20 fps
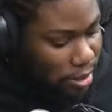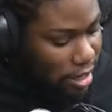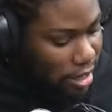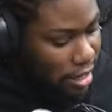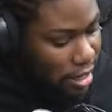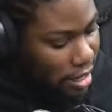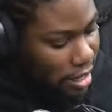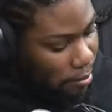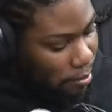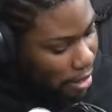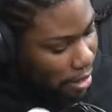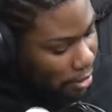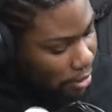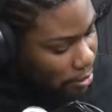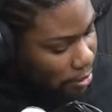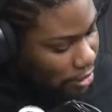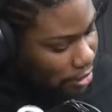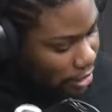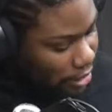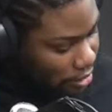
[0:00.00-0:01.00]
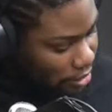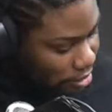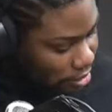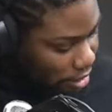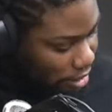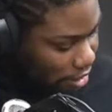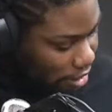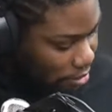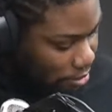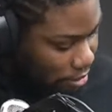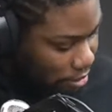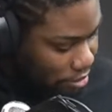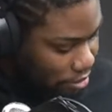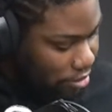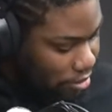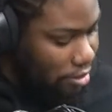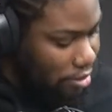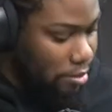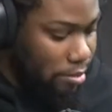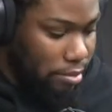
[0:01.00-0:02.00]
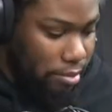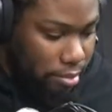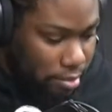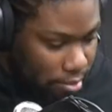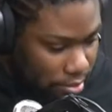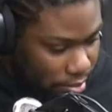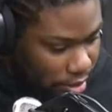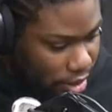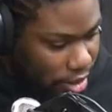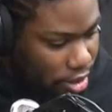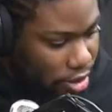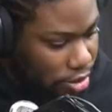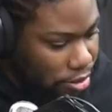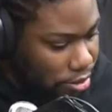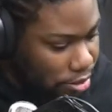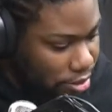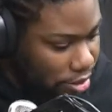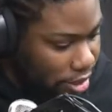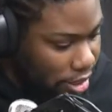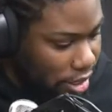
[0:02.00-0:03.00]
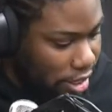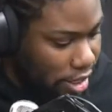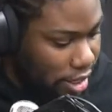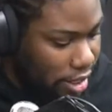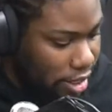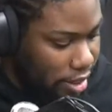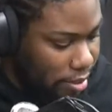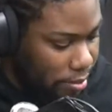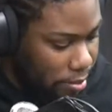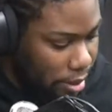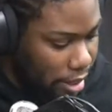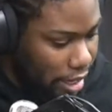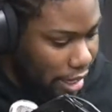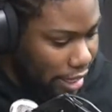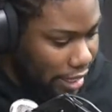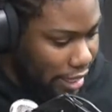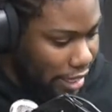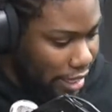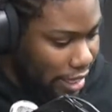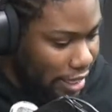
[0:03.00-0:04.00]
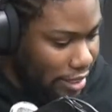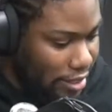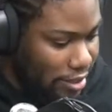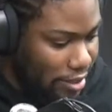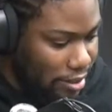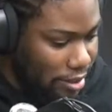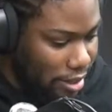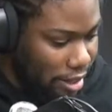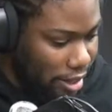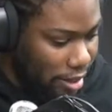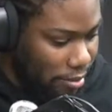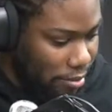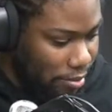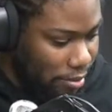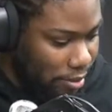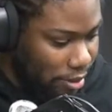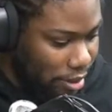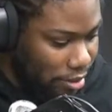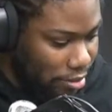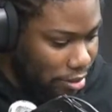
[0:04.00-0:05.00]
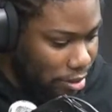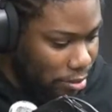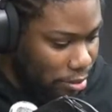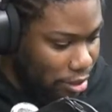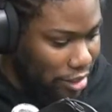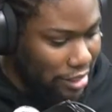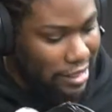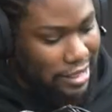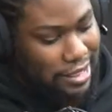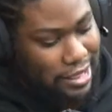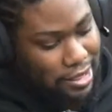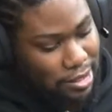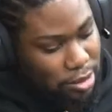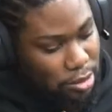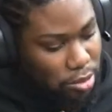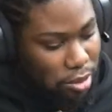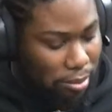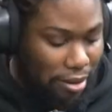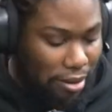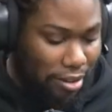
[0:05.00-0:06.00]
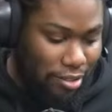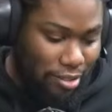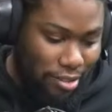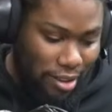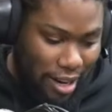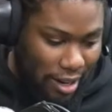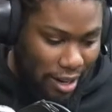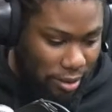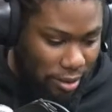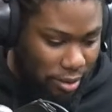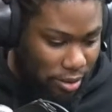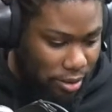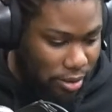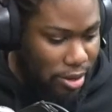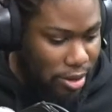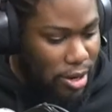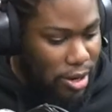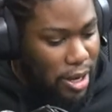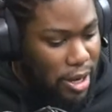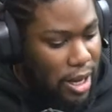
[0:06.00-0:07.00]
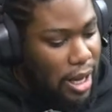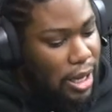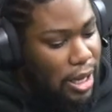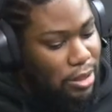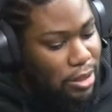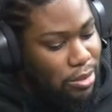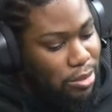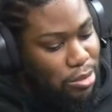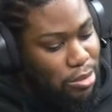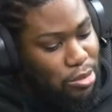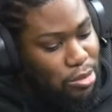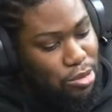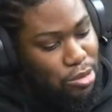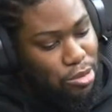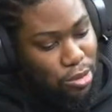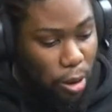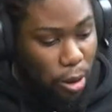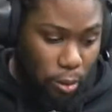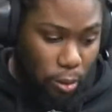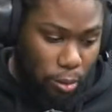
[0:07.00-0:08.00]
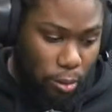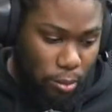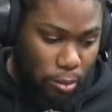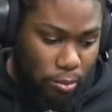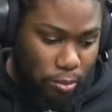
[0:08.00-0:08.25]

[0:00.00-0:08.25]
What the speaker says: I was going to start with some cues today, but I guess there was we should swap that around. So